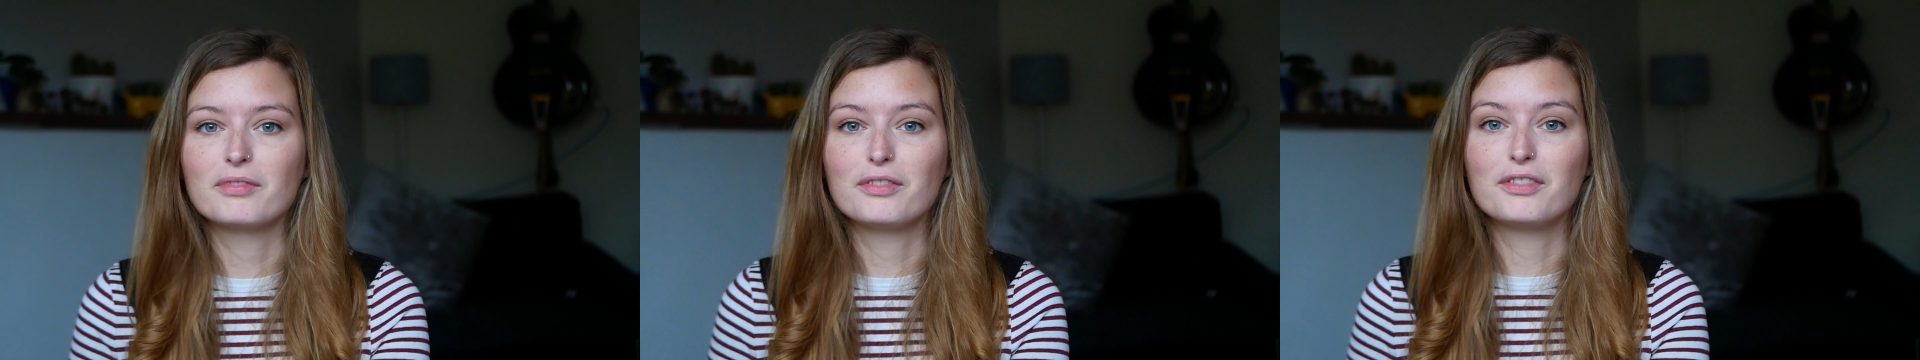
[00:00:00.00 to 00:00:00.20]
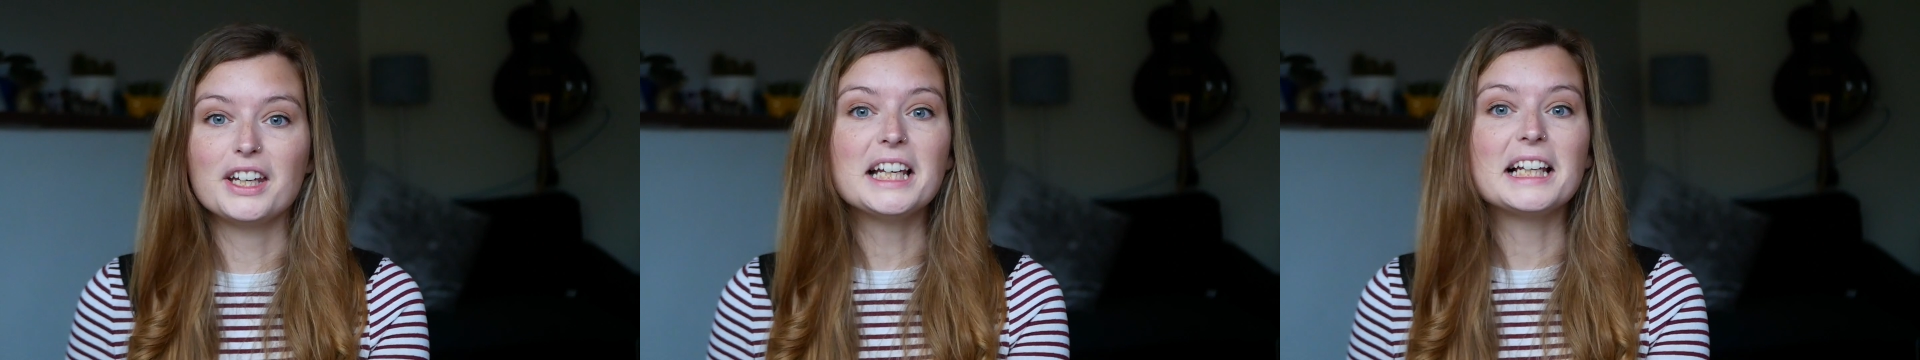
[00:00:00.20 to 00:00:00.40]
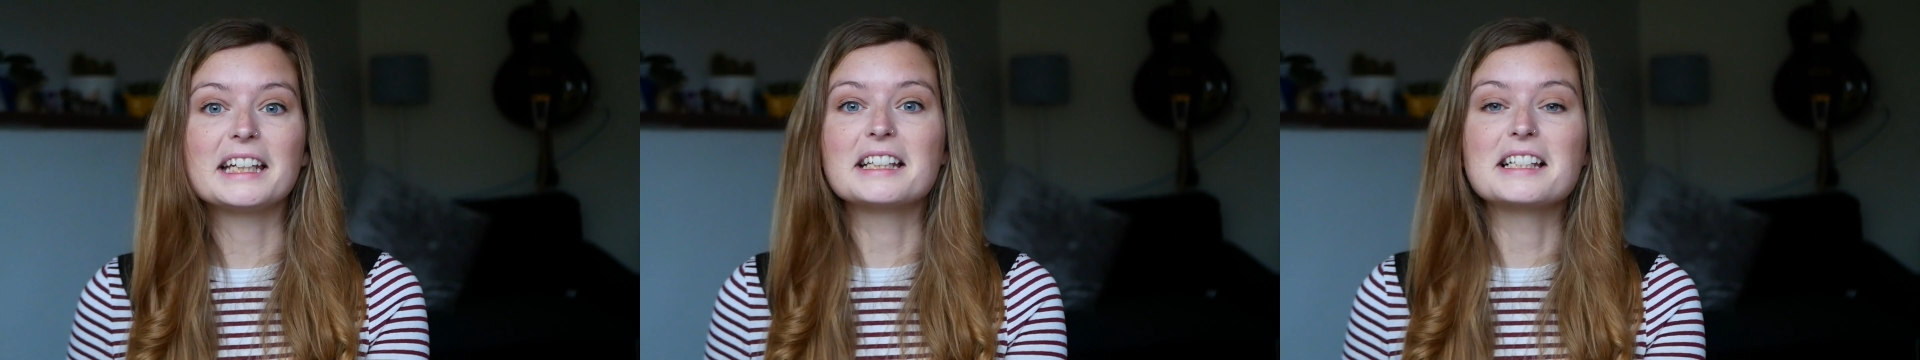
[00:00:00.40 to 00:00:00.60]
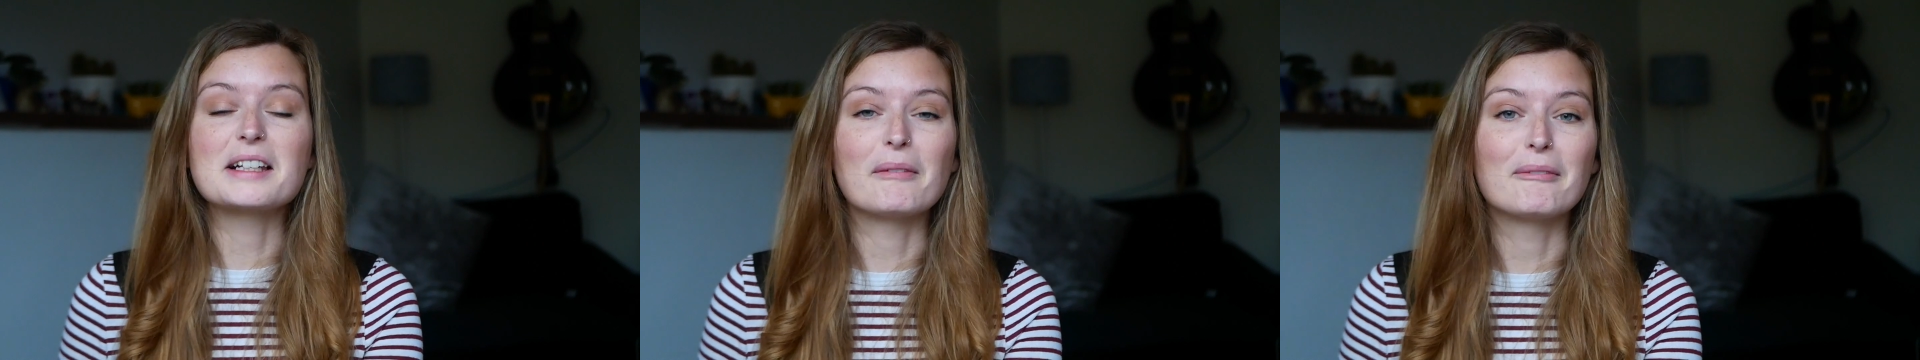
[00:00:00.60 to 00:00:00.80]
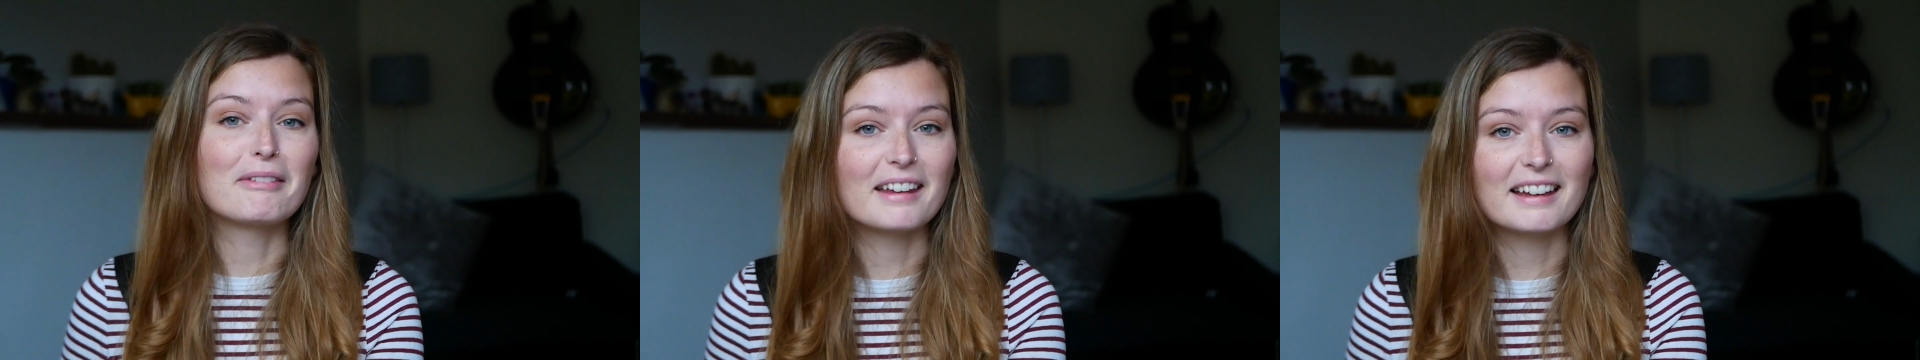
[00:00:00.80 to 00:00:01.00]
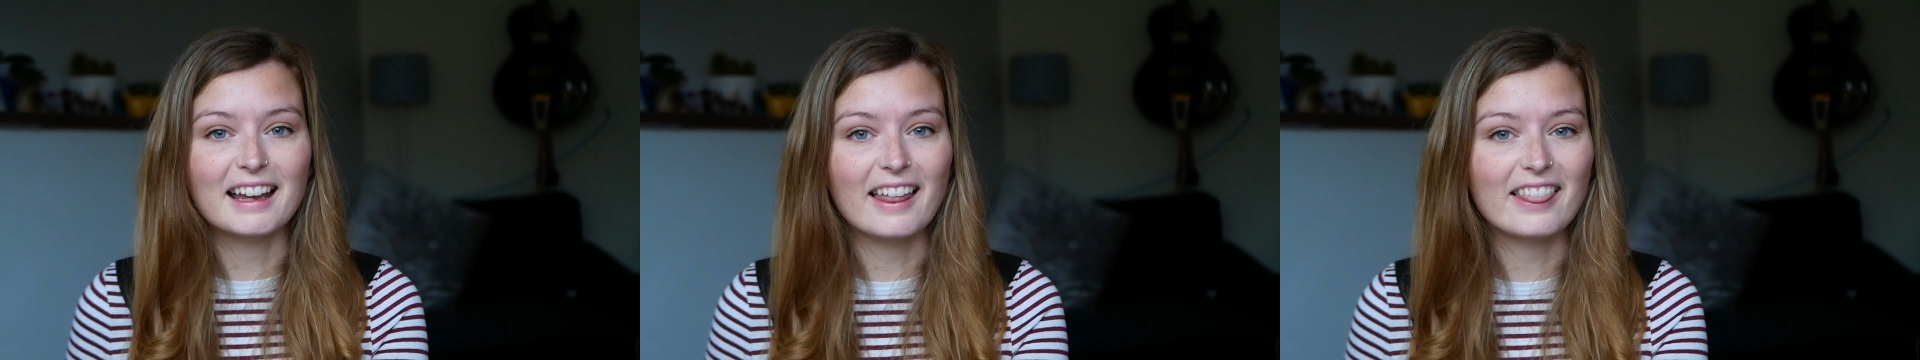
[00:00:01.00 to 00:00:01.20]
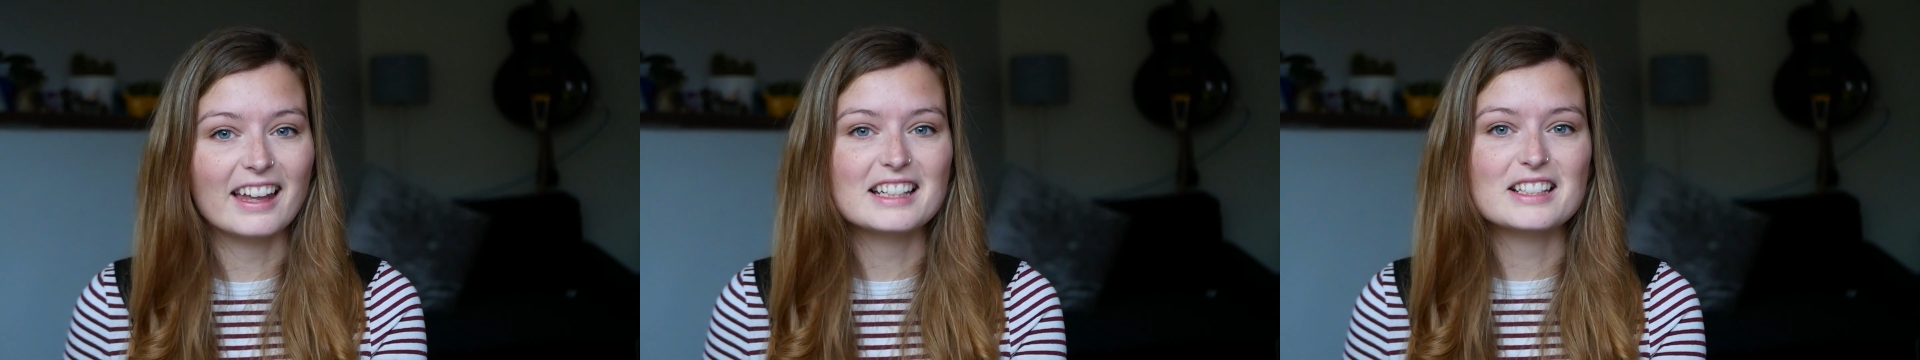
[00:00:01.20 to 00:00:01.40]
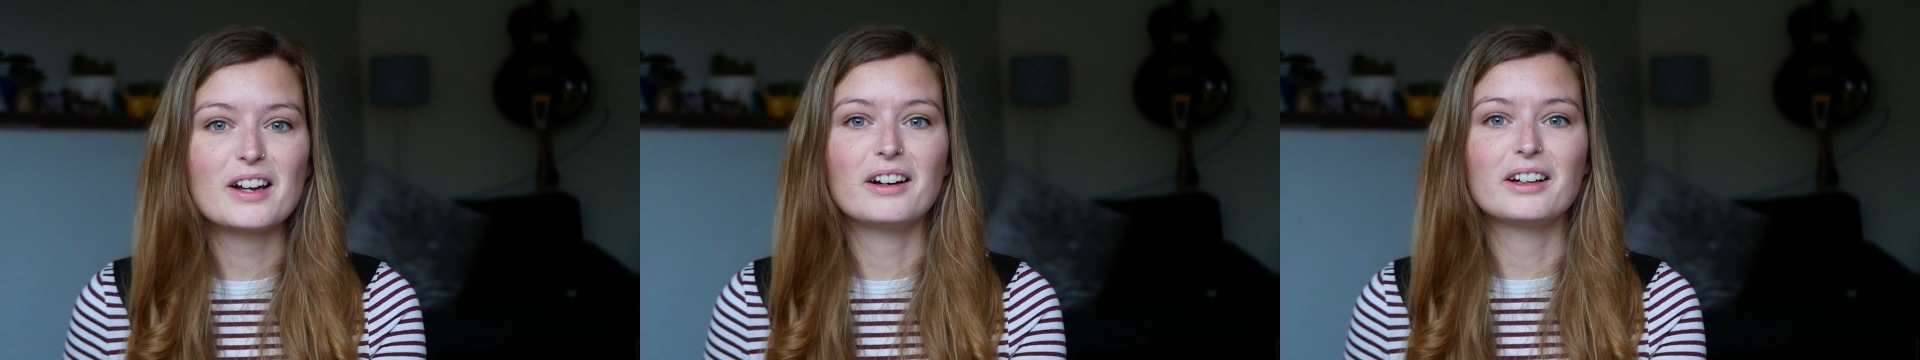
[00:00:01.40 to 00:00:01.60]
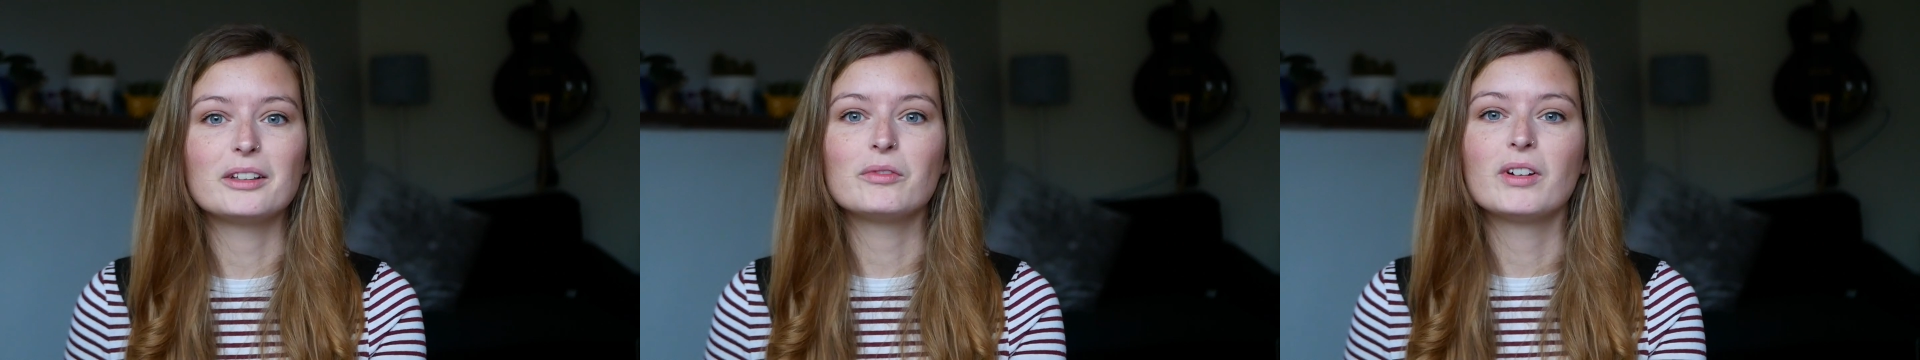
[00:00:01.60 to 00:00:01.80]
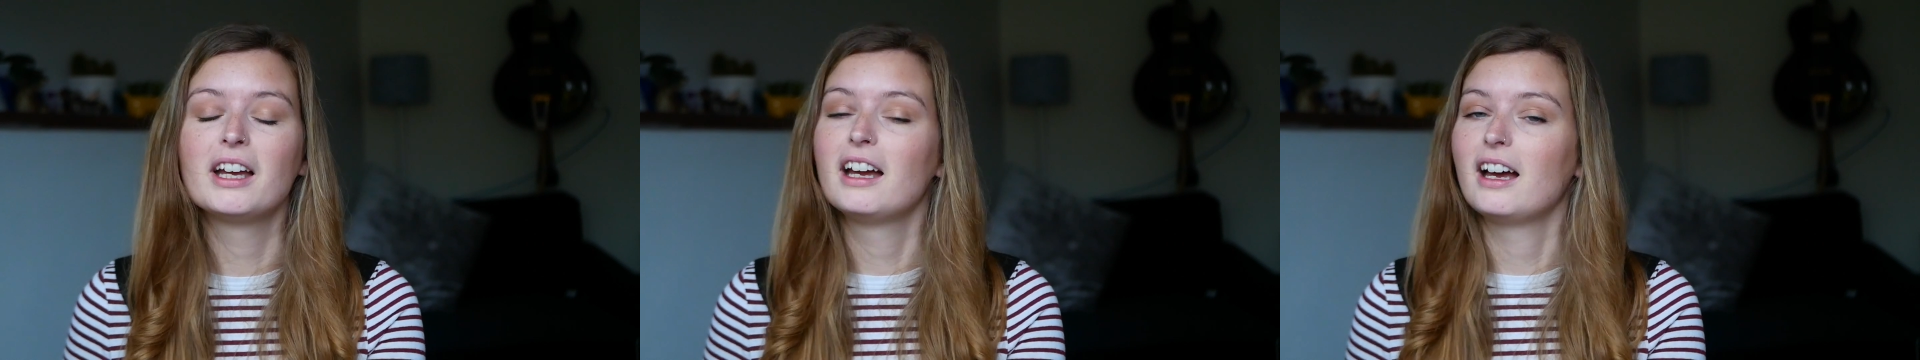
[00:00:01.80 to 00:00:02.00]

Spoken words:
feeling something at that time